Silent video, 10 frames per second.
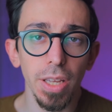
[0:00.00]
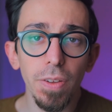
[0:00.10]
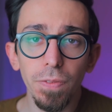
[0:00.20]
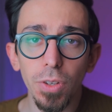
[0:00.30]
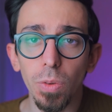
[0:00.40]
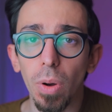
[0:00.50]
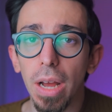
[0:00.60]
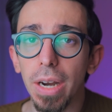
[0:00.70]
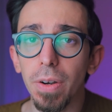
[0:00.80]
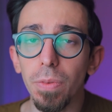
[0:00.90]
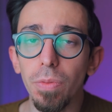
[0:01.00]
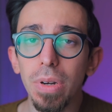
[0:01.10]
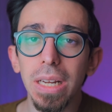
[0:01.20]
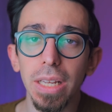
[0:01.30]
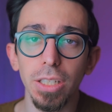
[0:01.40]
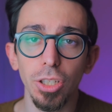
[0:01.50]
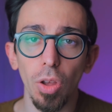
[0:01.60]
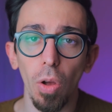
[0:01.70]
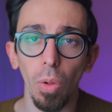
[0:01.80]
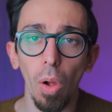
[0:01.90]
If you
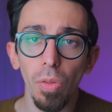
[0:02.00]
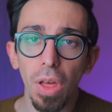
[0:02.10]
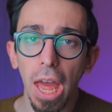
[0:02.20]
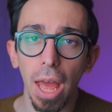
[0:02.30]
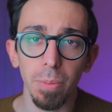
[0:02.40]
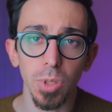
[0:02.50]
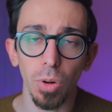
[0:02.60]
reinstall all the apps